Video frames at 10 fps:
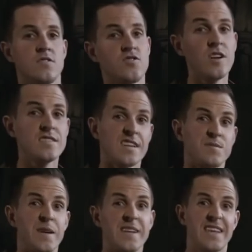The trial
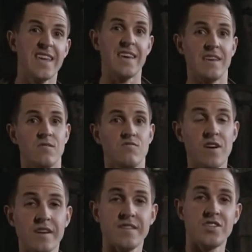takes place here,
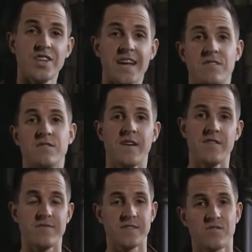right in the shadow of
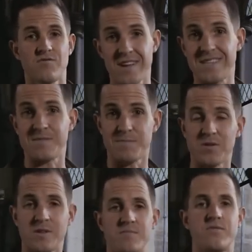Henry's greatest
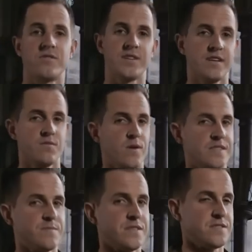building project,
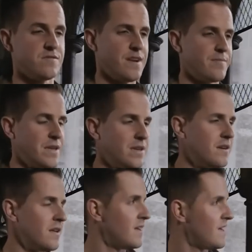Westminster Abbey.
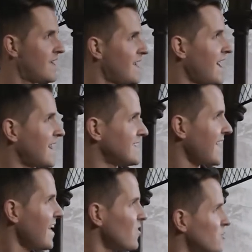And it's
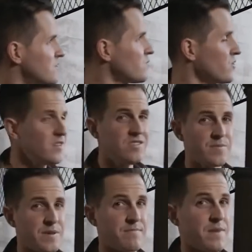held in what
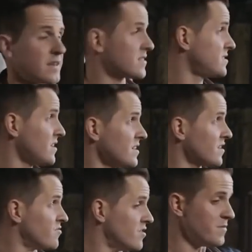used to be the monks'
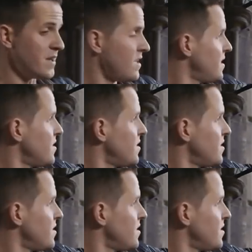dining room.